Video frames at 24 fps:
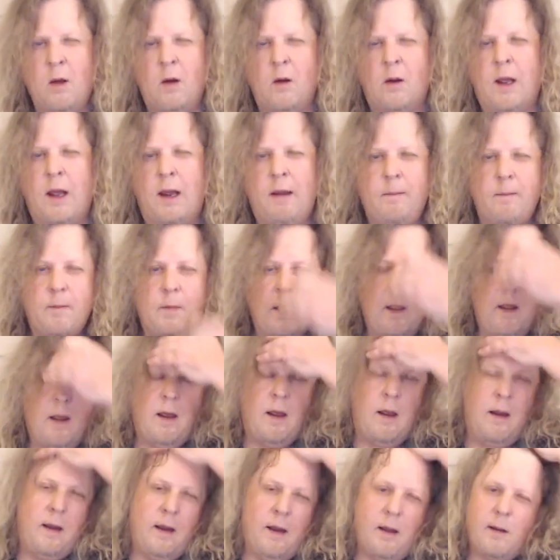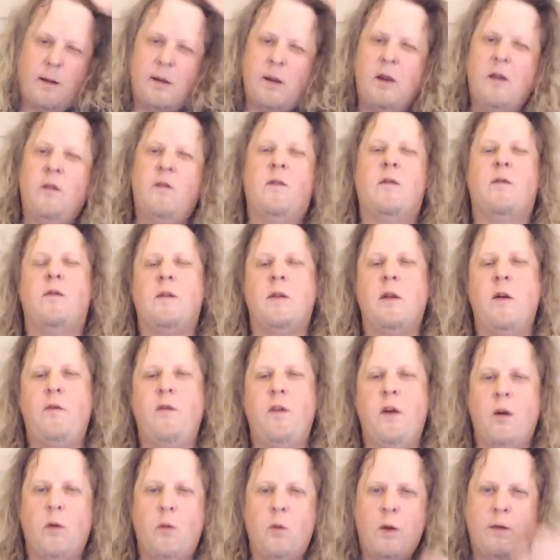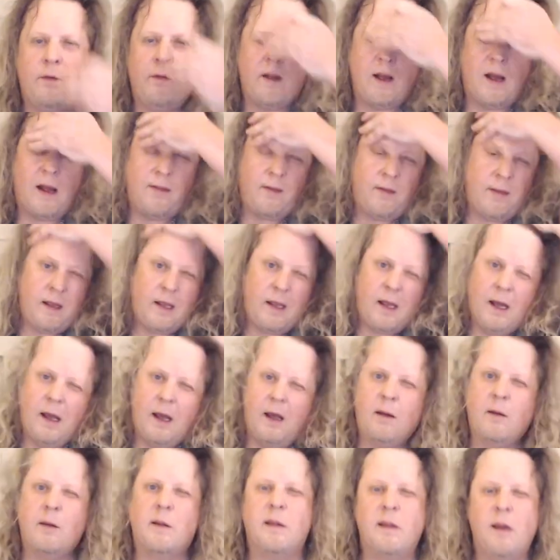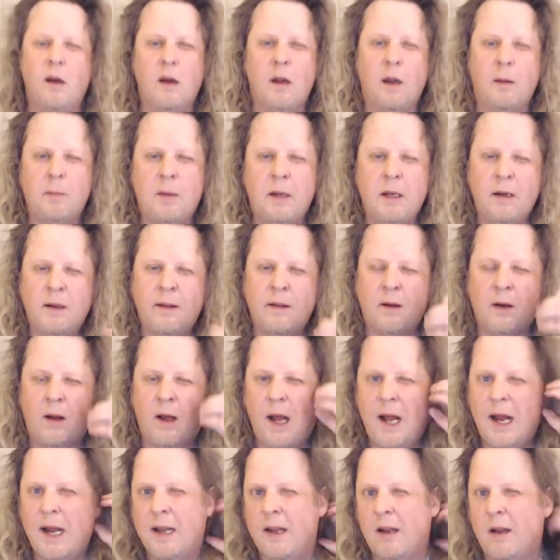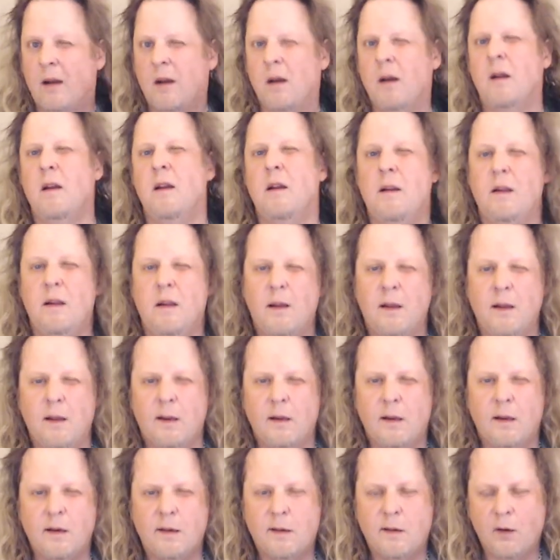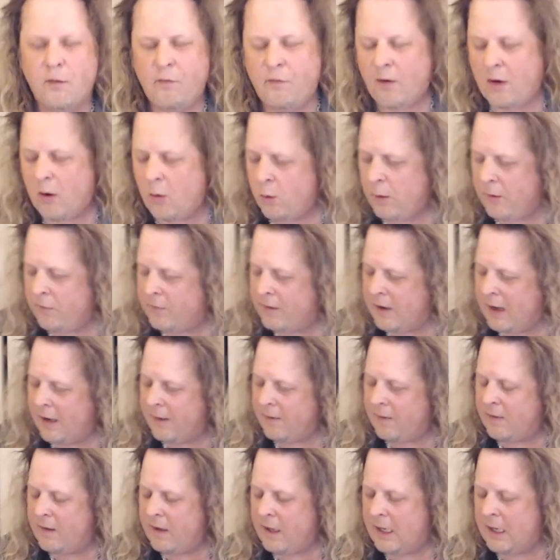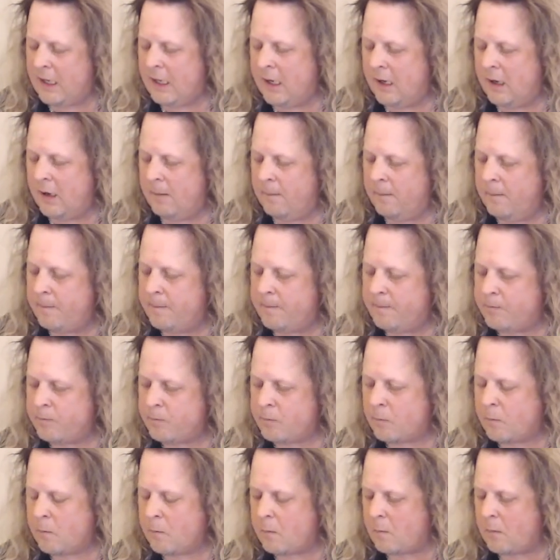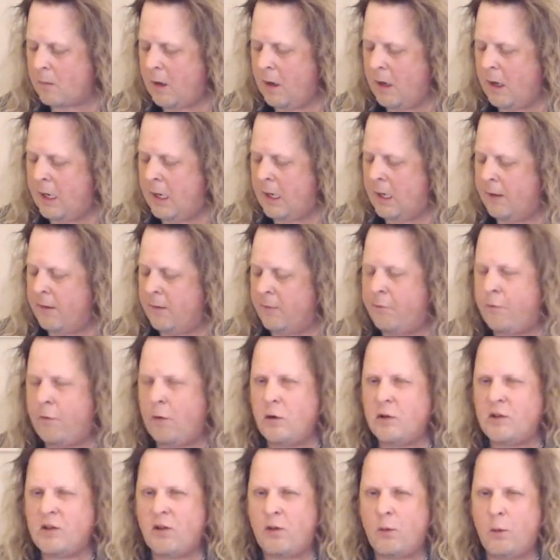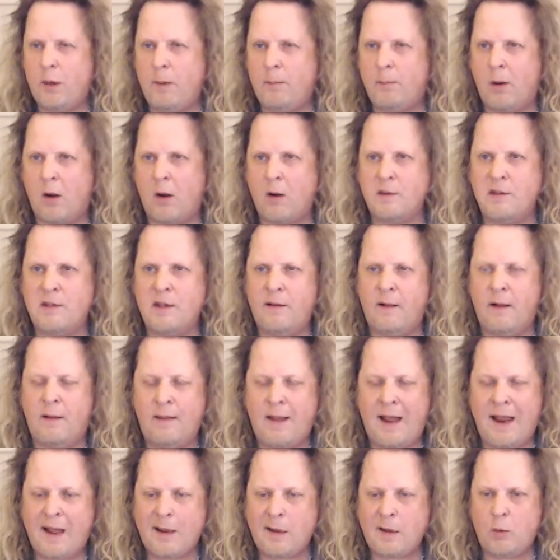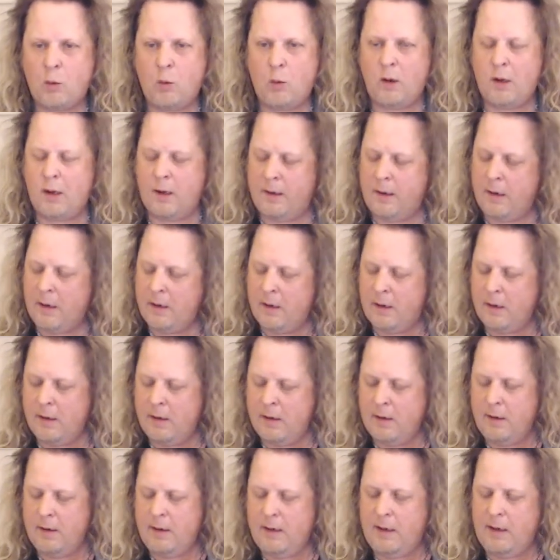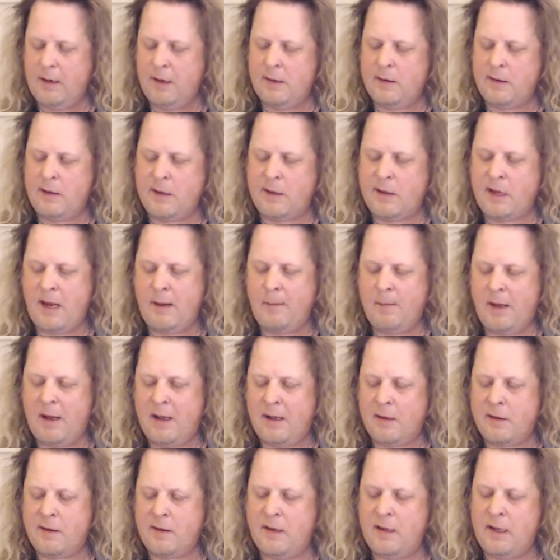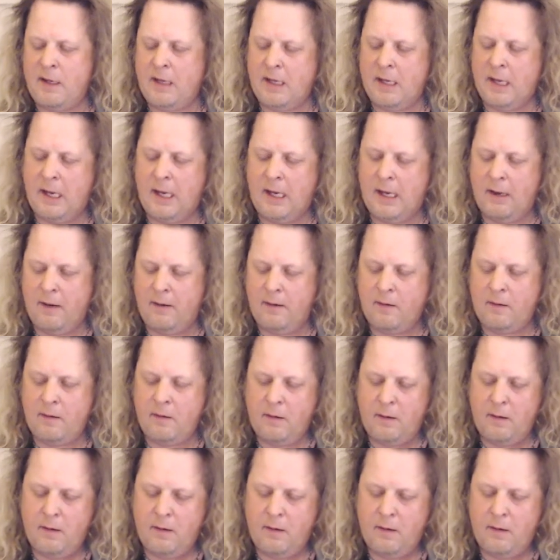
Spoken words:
Okay, and now so far we've got the, sorry, I'm getting a little hot here. So far we've got the first three parts, and the last one is the same as the